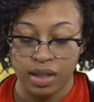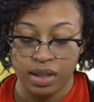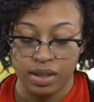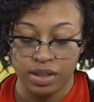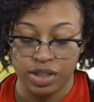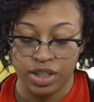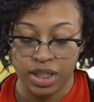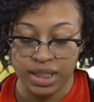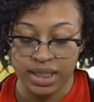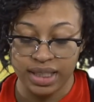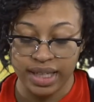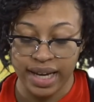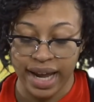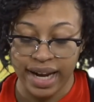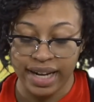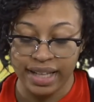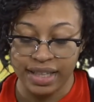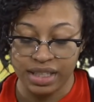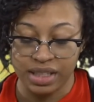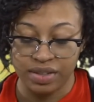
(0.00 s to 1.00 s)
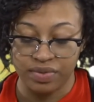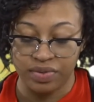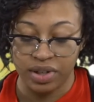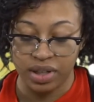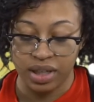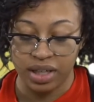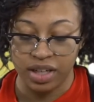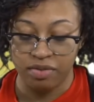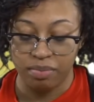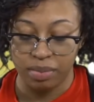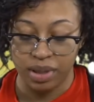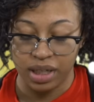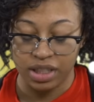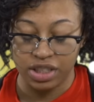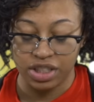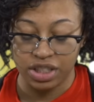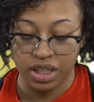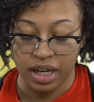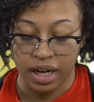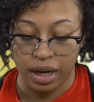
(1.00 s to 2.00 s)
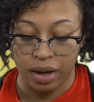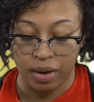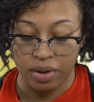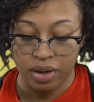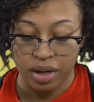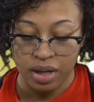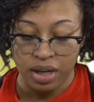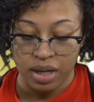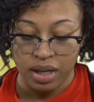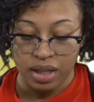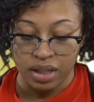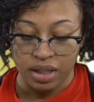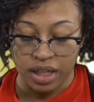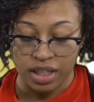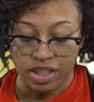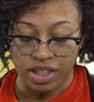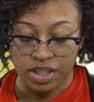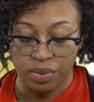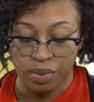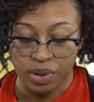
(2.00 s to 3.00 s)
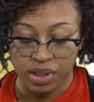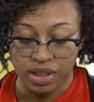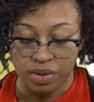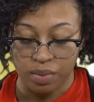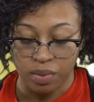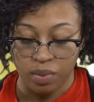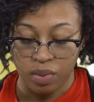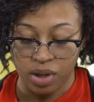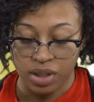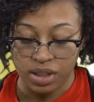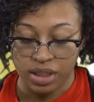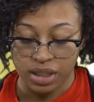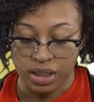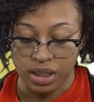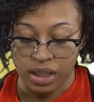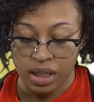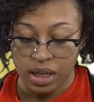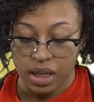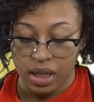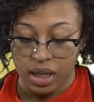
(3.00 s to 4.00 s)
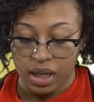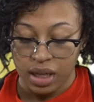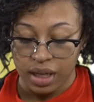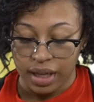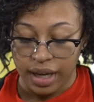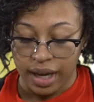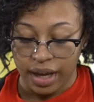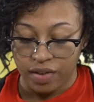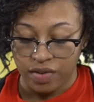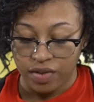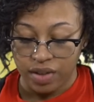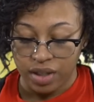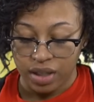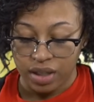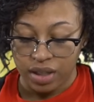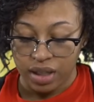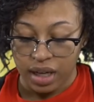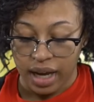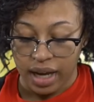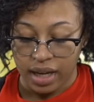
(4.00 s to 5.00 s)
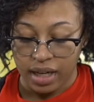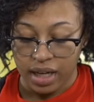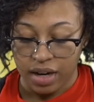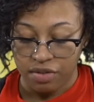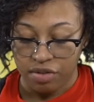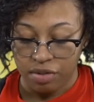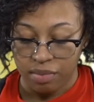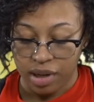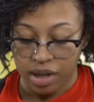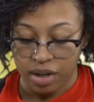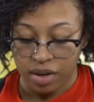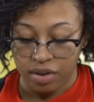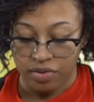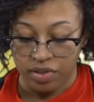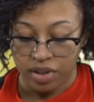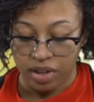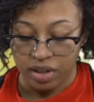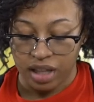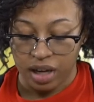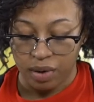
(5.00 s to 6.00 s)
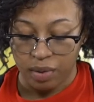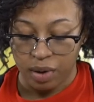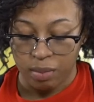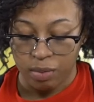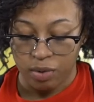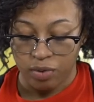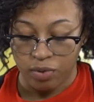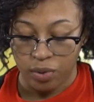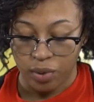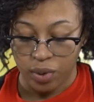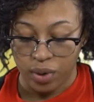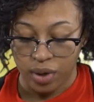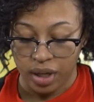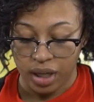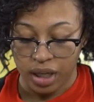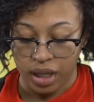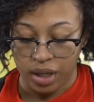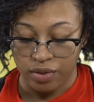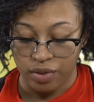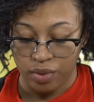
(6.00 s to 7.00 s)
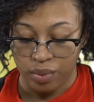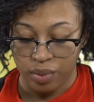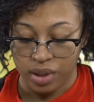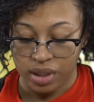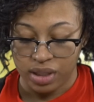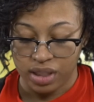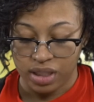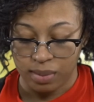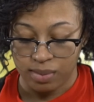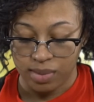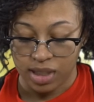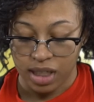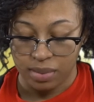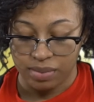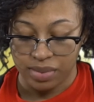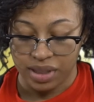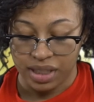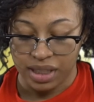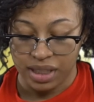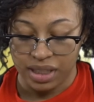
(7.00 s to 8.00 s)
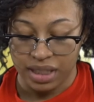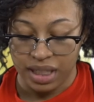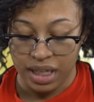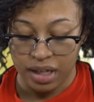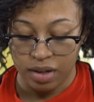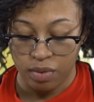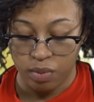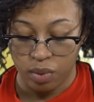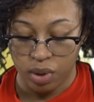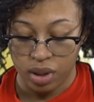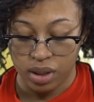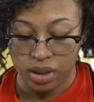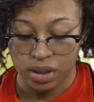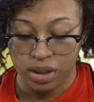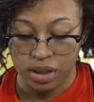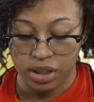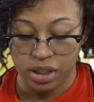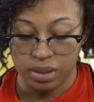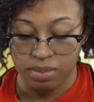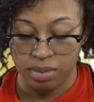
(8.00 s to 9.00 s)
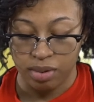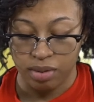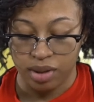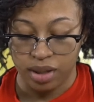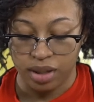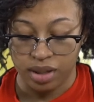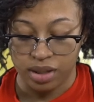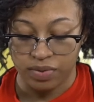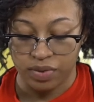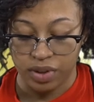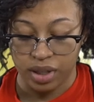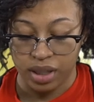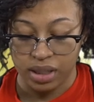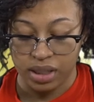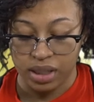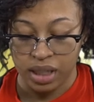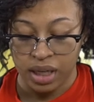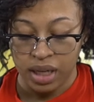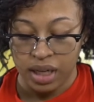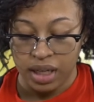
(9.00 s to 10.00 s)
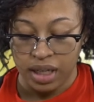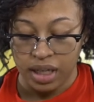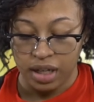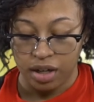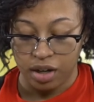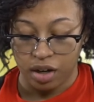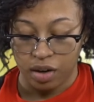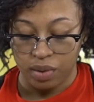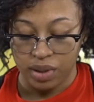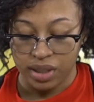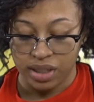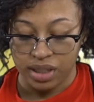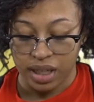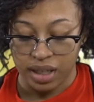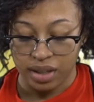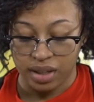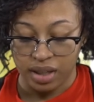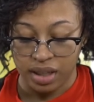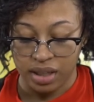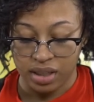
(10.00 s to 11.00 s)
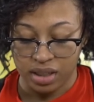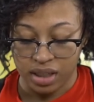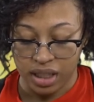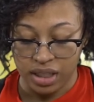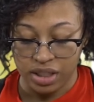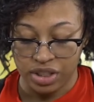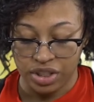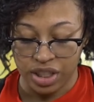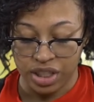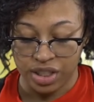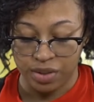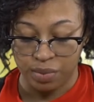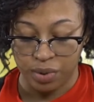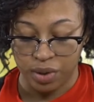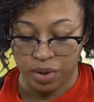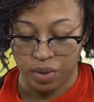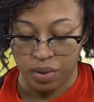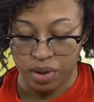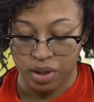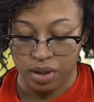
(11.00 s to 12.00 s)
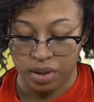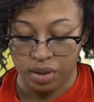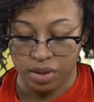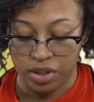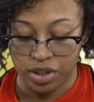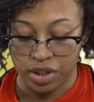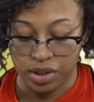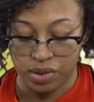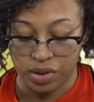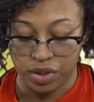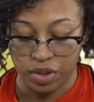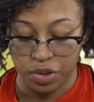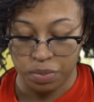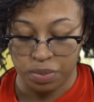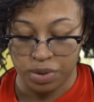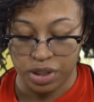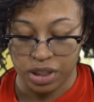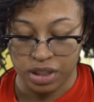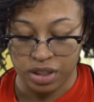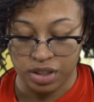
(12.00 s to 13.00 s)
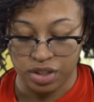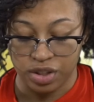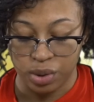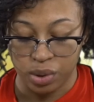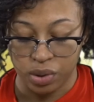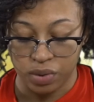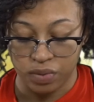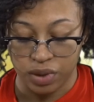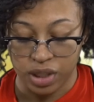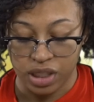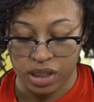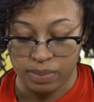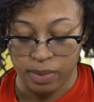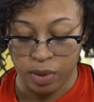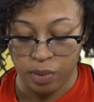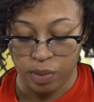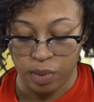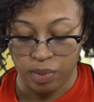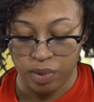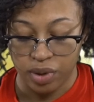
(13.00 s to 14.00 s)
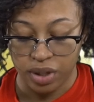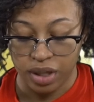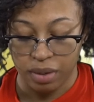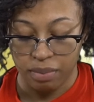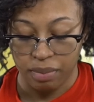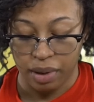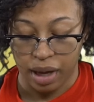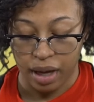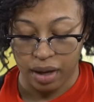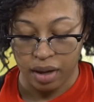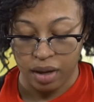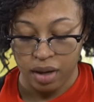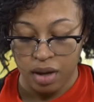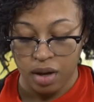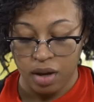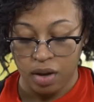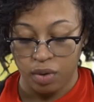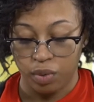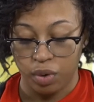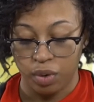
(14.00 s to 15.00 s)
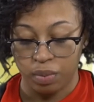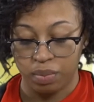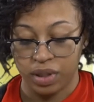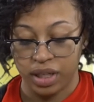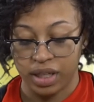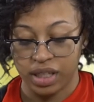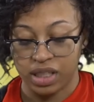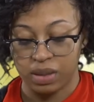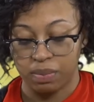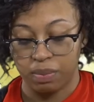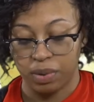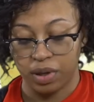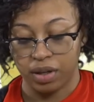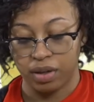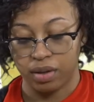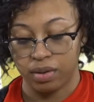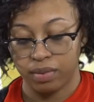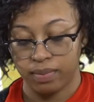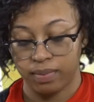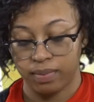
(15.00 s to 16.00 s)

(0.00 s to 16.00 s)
Jesse hated this feeling of being shut out, like she wasn't wanted. Evan had never made her feel that way before, even when sometimes he did want to just be with his friends. He'd always say things like, Jess, we're going to go shoot hoops, just the two of us, but when we get back, we'll play Spud